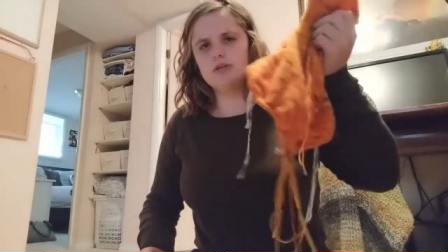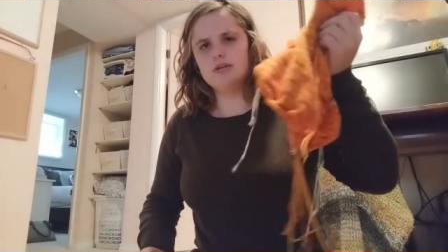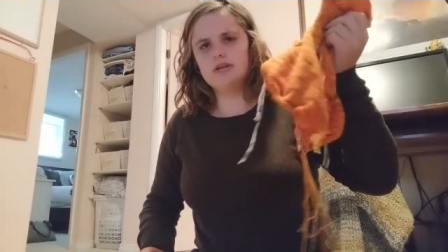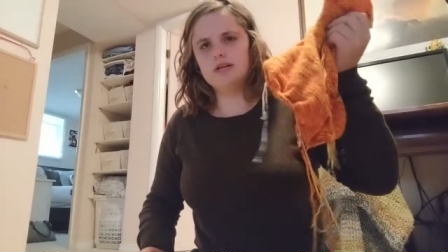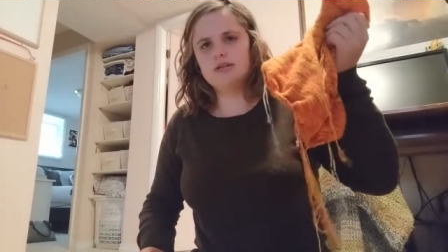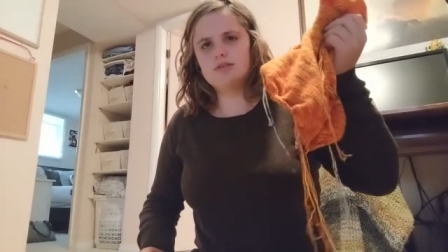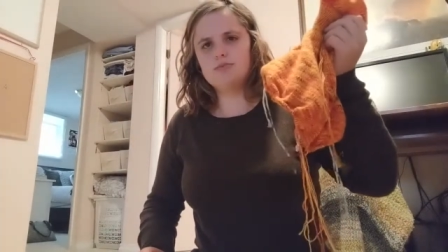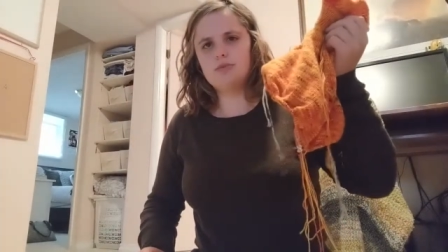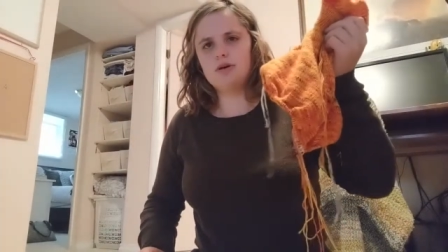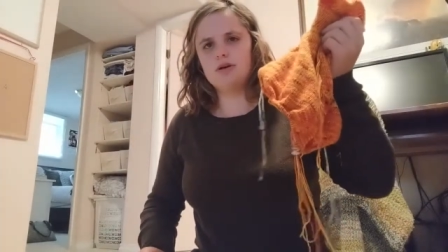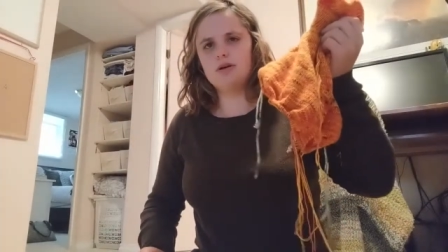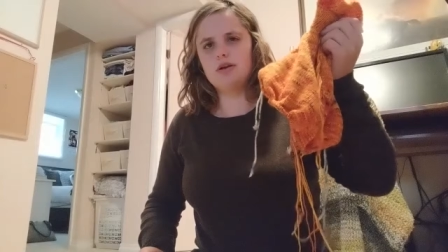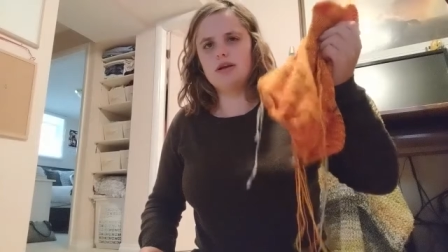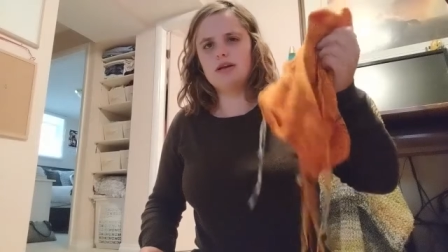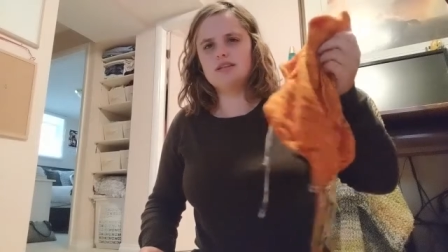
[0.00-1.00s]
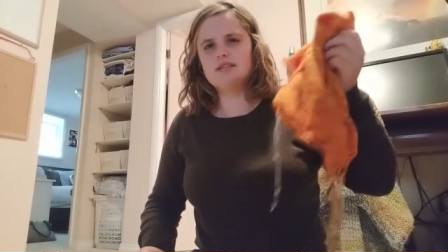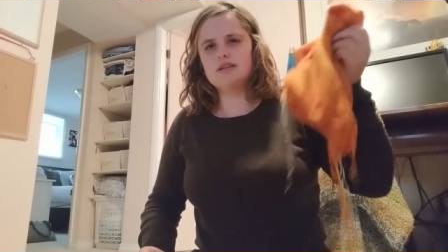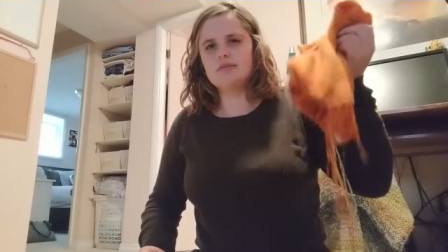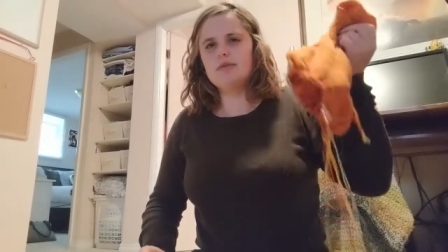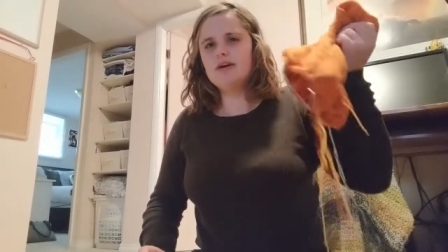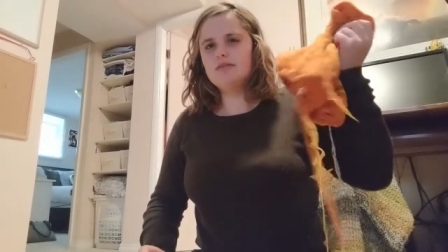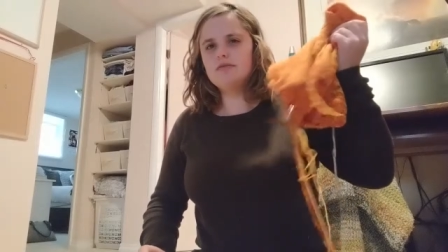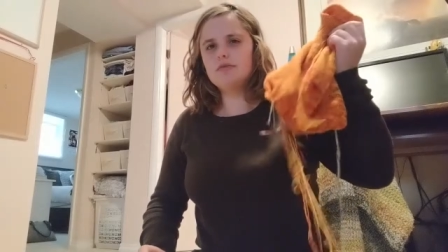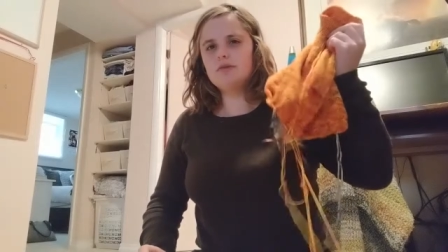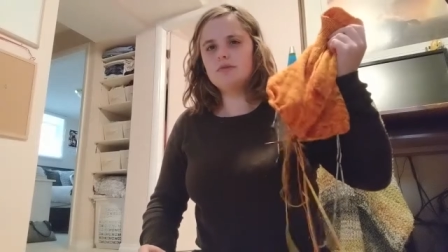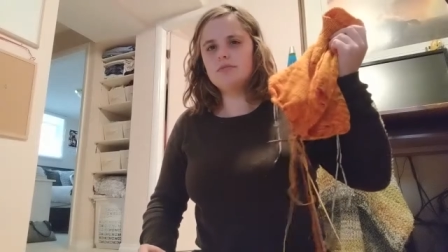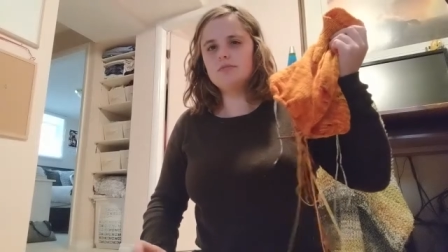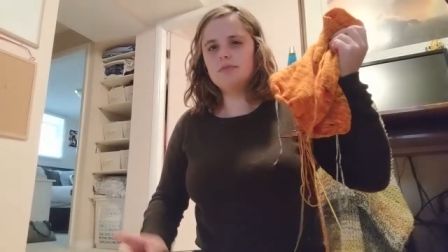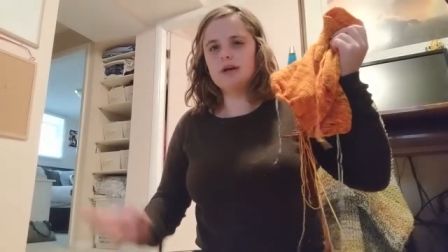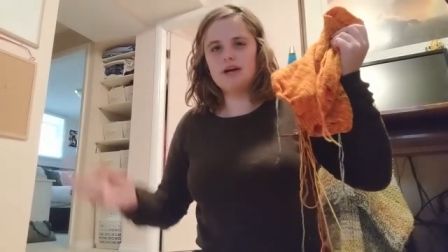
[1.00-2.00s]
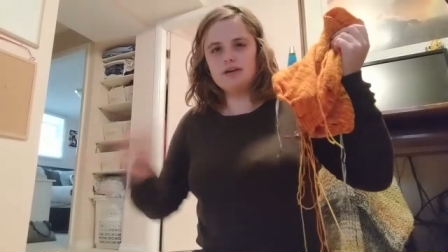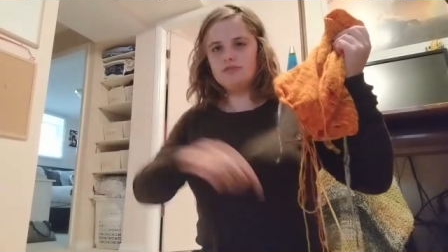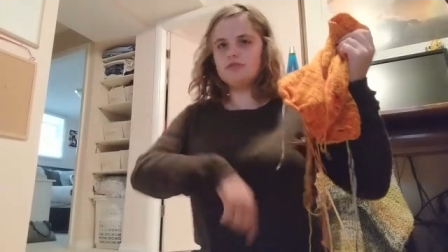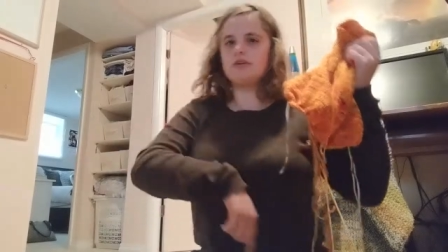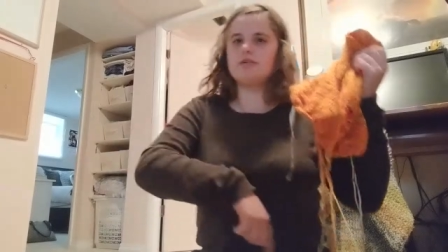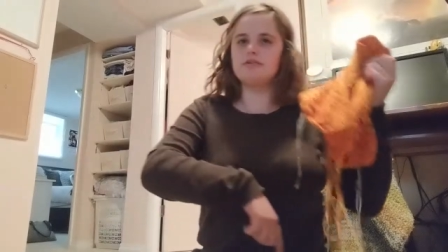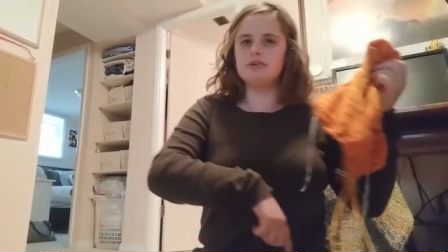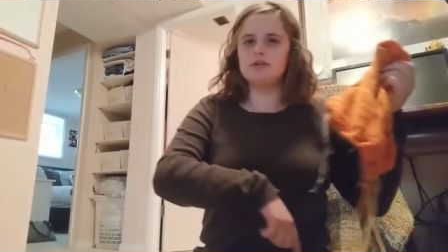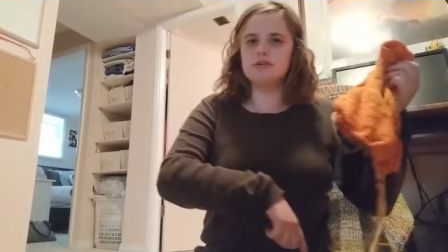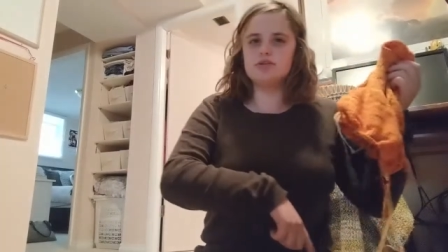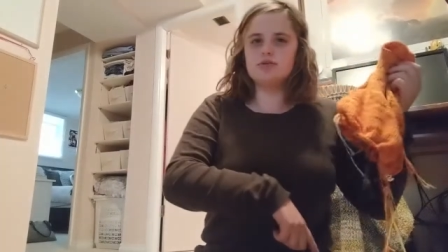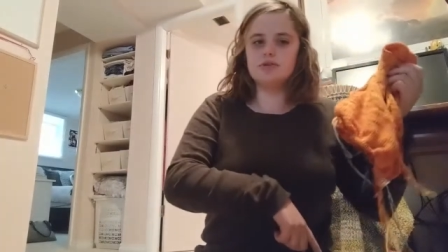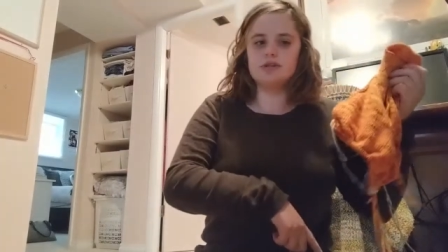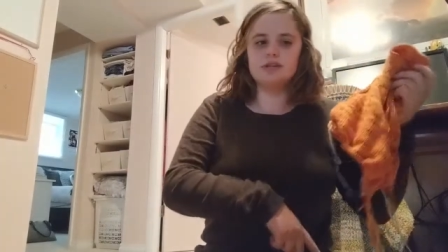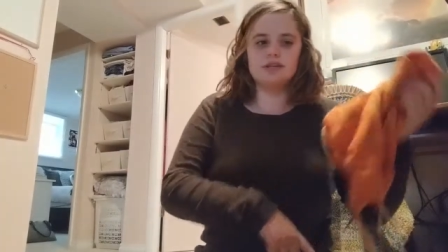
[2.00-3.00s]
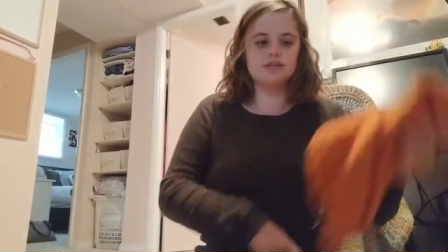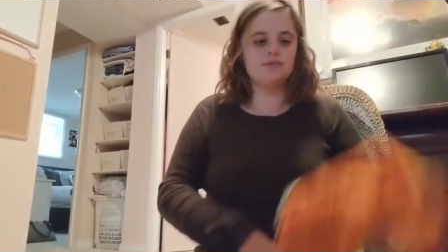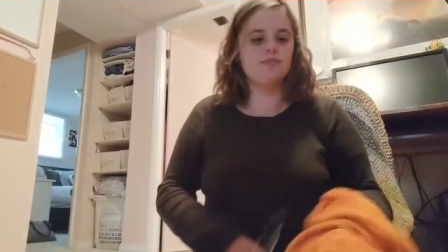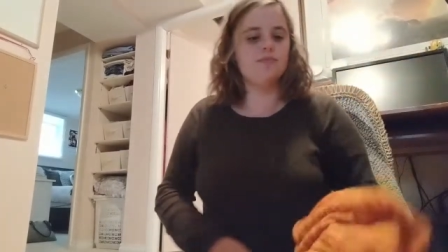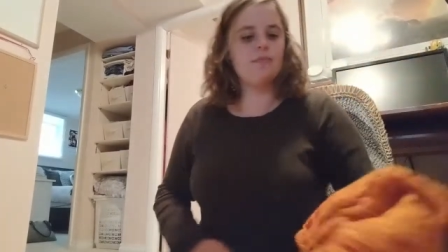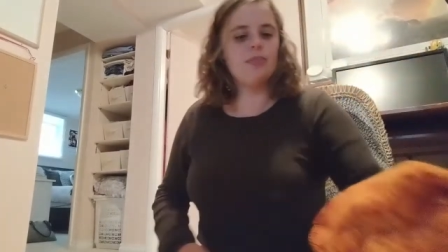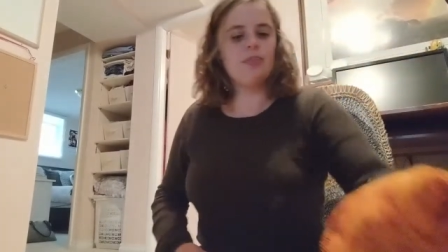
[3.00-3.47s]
in the next podcast that I might film after I finish doing this.